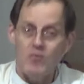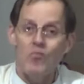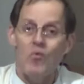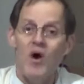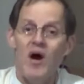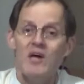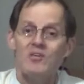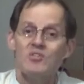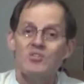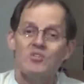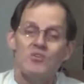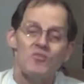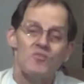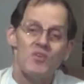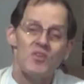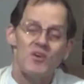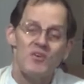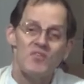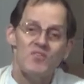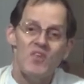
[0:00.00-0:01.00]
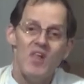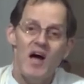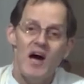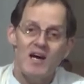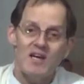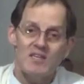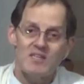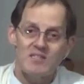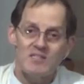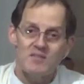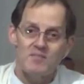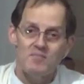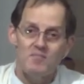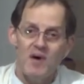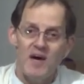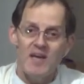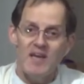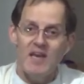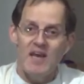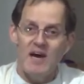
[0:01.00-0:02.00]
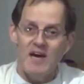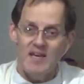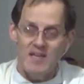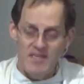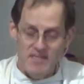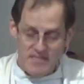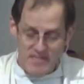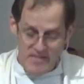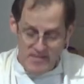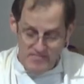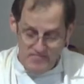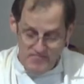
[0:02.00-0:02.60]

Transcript: watch over their flocks by night.